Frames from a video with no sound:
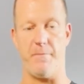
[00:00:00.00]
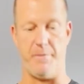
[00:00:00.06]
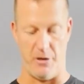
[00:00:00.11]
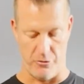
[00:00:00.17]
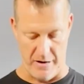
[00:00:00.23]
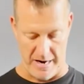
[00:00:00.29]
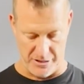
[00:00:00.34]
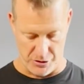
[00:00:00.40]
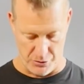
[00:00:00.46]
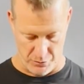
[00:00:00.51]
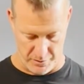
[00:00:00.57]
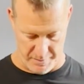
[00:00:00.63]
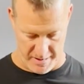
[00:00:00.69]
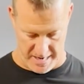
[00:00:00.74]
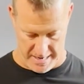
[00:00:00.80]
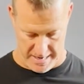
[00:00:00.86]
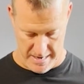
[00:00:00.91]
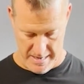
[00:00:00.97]
progression would
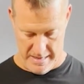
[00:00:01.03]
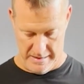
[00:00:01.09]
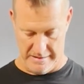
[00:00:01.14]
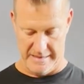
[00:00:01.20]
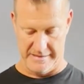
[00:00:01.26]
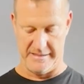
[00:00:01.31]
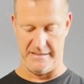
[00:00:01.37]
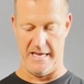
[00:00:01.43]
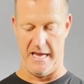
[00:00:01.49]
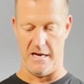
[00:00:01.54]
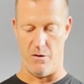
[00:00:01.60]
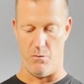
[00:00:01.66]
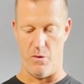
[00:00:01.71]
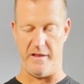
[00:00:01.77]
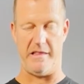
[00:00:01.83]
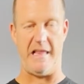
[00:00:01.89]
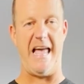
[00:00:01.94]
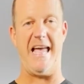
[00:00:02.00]
be, let's stand on
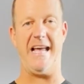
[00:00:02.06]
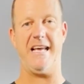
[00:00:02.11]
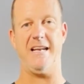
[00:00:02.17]
one leg.